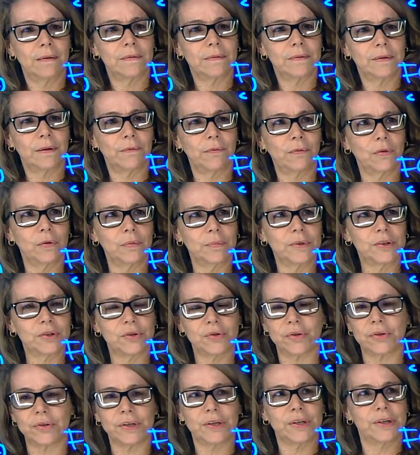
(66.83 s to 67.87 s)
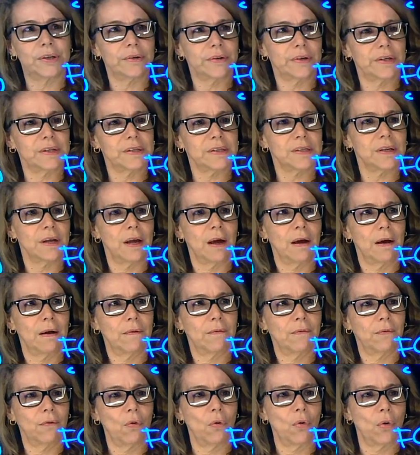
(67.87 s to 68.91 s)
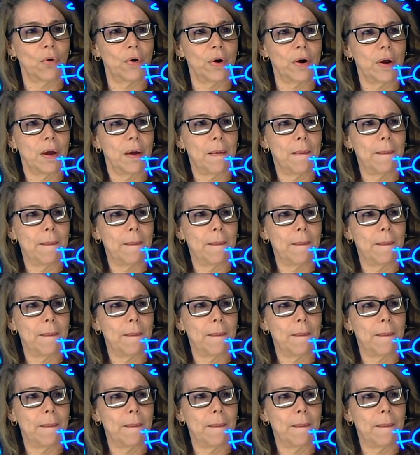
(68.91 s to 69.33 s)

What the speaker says: the formal charge here is 4